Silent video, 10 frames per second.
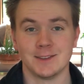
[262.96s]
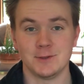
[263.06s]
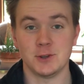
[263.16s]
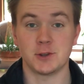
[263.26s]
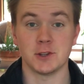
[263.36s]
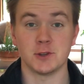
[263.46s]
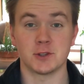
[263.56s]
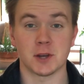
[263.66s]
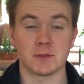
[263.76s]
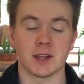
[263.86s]
You can do
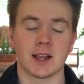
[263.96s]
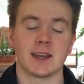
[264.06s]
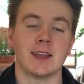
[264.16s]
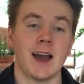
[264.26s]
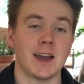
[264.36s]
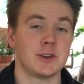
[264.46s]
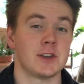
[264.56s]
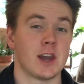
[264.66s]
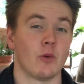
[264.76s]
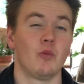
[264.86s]
something like that. You can
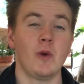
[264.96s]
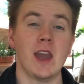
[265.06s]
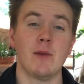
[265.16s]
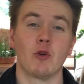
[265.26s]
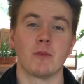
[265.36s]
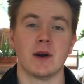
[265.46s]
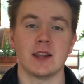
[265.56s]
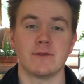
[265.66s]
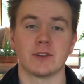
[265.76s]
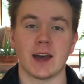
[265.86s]
get way more
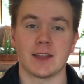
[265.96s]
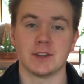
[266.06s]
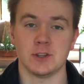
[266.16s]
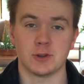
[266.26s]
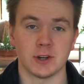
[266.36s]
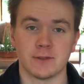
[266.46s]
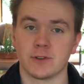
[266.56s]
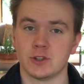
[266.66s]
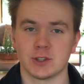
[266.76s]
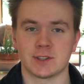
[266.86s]
money for that than you could
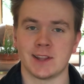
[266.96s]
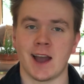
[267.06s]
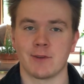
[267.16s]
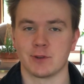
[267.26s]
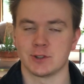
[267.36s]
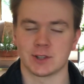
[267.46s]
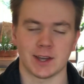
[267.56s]
for just an average,